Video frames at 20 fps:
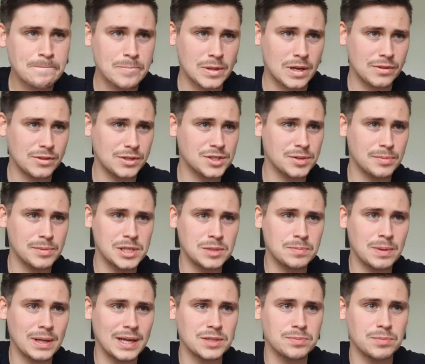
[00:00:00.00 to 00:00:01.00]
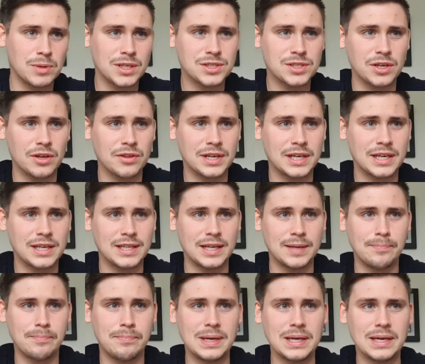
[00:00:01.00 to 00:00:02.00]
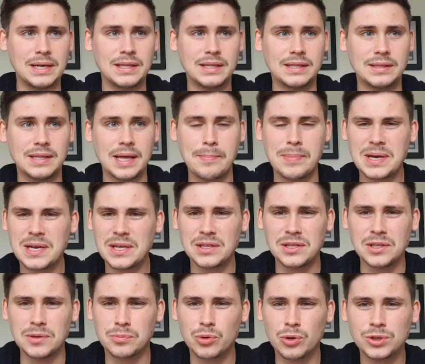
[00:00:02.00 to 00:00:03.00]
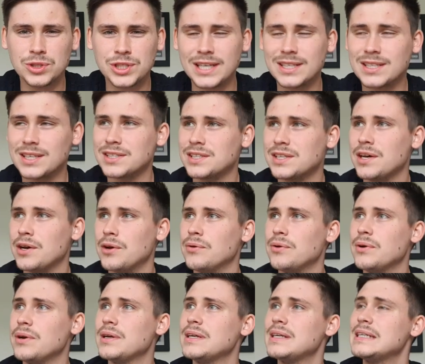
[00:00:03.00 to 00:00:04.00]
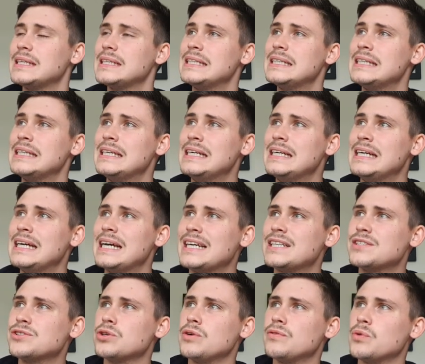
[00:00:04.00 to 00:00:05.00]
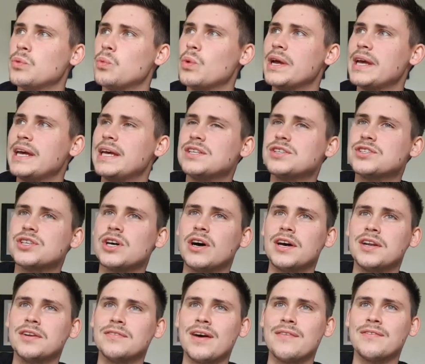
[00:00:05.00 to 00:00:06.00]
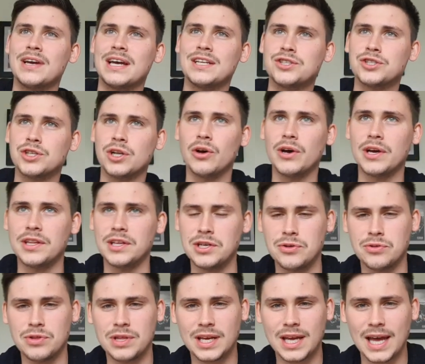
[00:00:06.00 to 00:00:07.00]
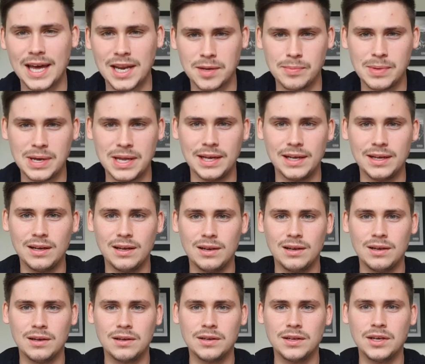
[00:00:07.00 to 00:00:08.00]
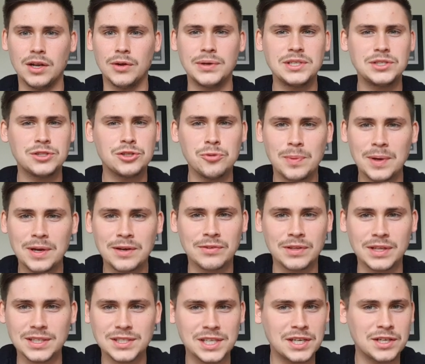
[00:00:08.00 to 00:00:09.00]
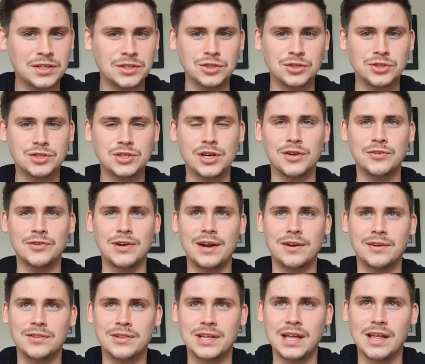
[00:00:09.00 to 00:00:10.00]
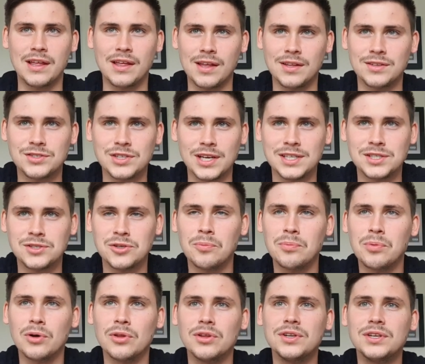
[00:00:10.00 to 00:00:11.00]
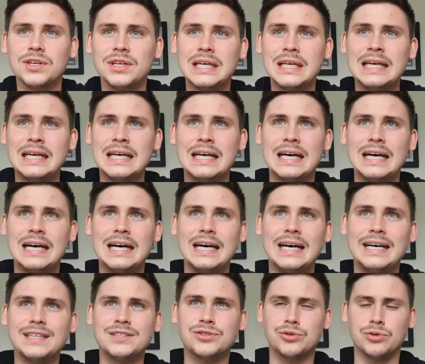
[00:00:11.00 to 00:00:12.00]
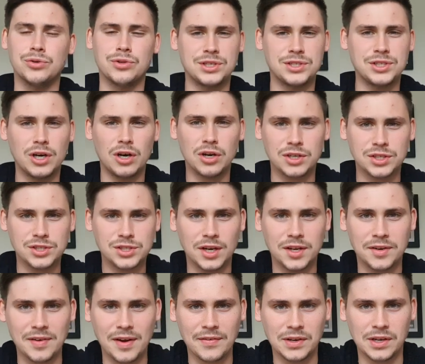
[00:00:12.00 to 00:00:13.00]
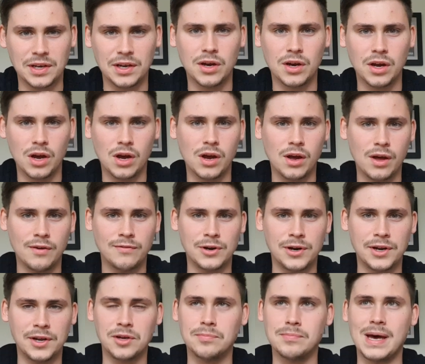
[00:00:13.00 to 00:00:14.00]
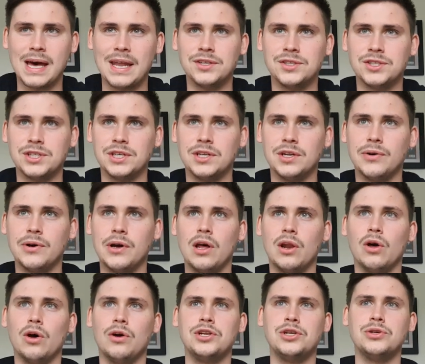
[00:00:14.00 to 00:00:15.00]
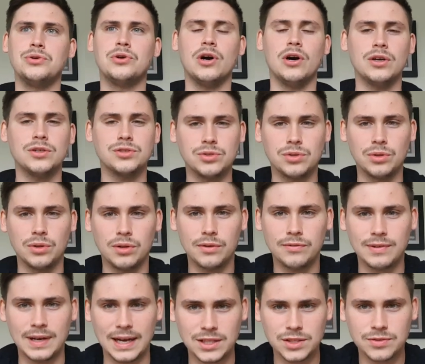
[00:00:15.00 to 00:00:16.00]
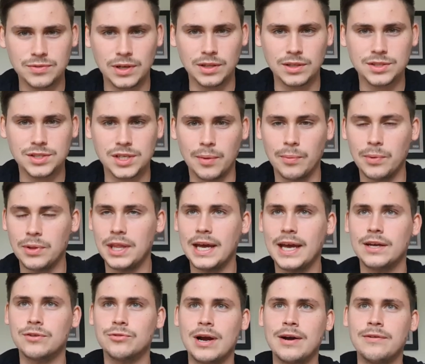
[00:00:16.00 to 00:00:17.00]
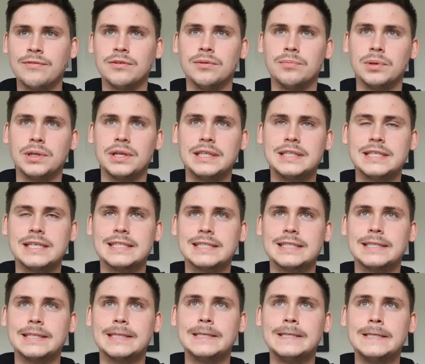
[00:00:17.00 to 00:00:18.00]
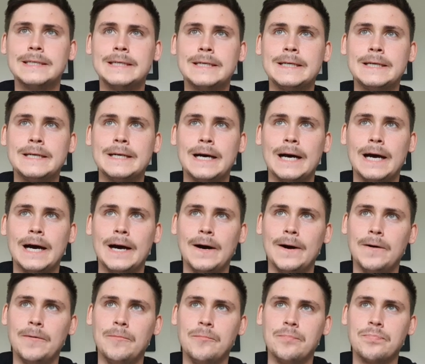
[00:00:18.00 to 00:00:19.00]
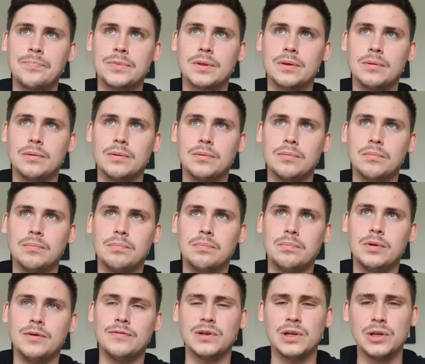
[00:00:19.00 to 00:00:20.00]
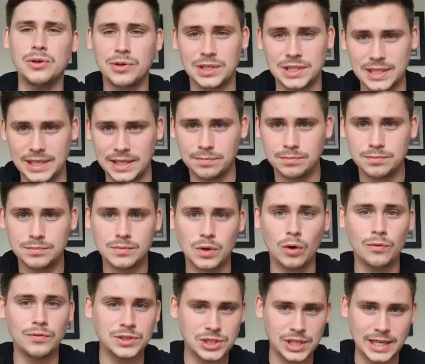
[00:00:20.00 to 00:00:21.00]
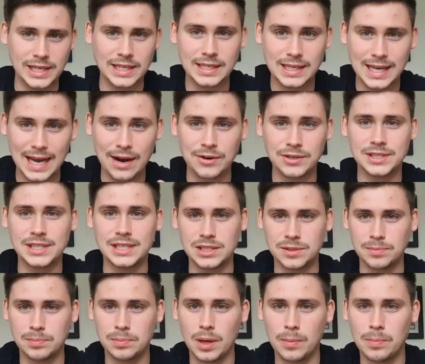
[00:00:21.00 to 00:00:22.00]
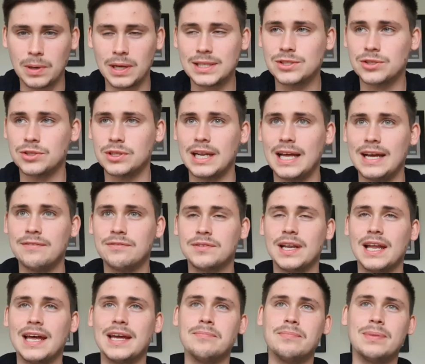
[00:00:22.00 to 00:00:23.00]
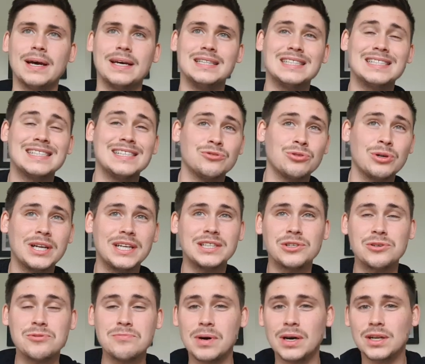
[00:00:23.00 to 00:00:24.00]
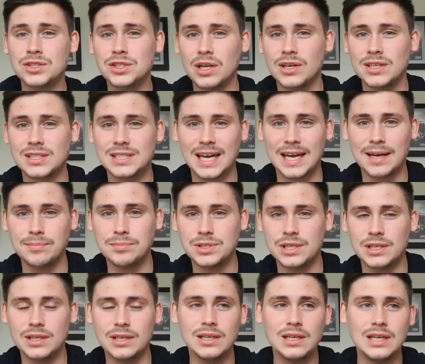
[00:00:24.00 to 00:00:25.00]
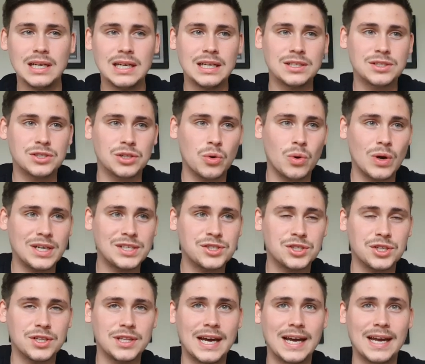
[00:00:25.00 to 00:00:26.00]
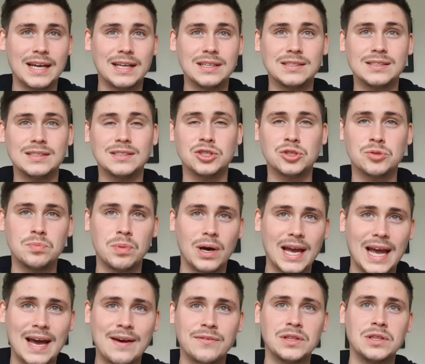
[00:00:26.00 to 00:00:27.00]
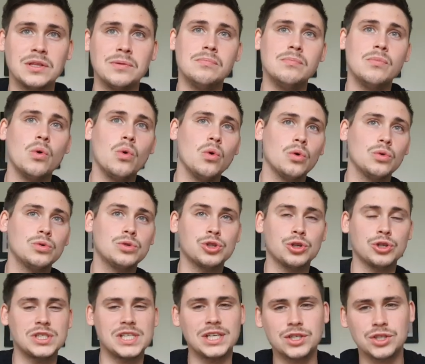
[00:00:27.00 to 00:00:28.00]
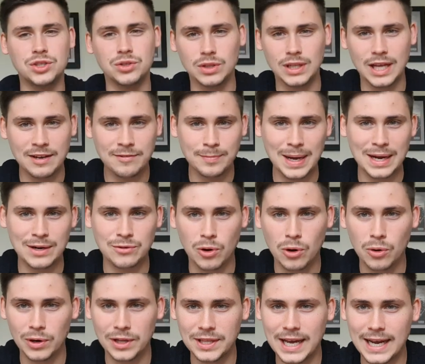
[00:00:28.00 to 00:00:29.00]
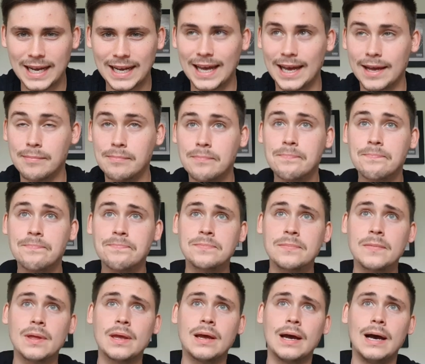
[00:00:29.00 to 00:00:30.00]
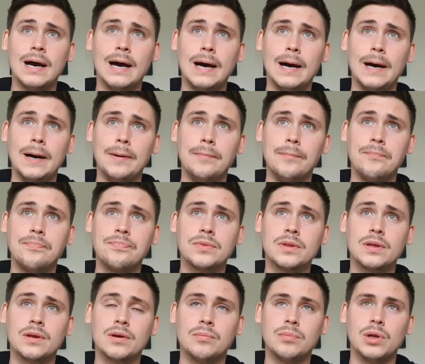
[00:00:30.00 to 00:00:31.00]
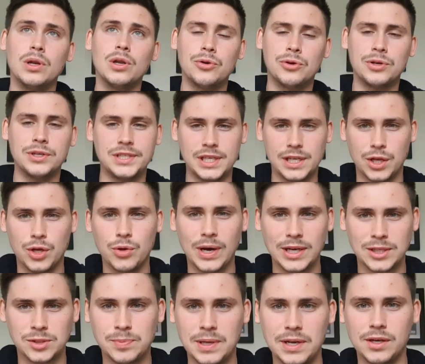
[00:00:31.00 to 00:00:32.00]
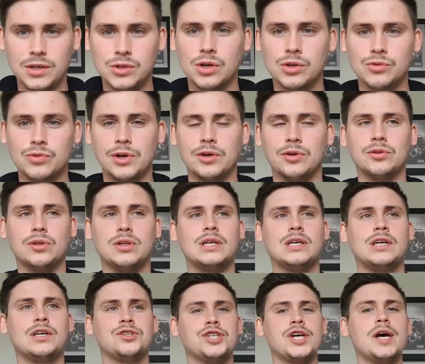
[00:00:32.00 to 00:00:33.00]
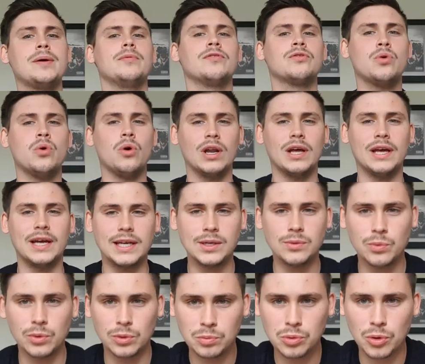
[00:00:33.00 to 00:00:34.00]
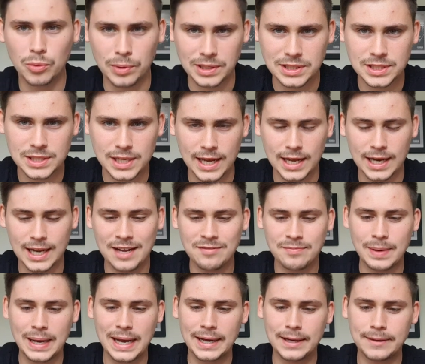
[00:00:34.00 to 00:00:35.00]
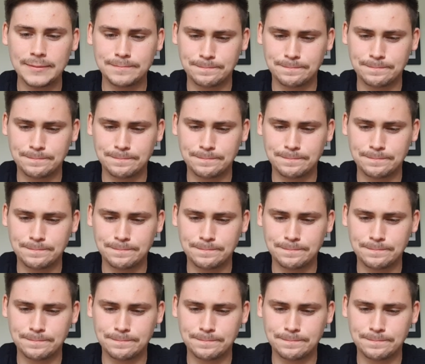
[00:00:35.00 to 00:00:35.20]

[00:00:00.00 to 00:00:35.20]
that some of these players might start thinking they're, be, they're bigger than the project. I don't know. It's sort of a weird side of having Ancelotti that you think at any minute, you know, he's too big for this. He could just turn around and, th and say he's not bothered. Uh, it's sort of the darker side of having a, a, a very good manager. You know, a lot of Newcastle fans felt the same when they had Rafa Benitez in. Um, but for Lucas Digne, obviously he guarantees a, a place on the left. Leighton Baines didn't really do much last game to to question that, despite having the more traditional left back role in that game. Um, but Lucas Digne, who has been a, a real gem of quality, will probably stay at left back.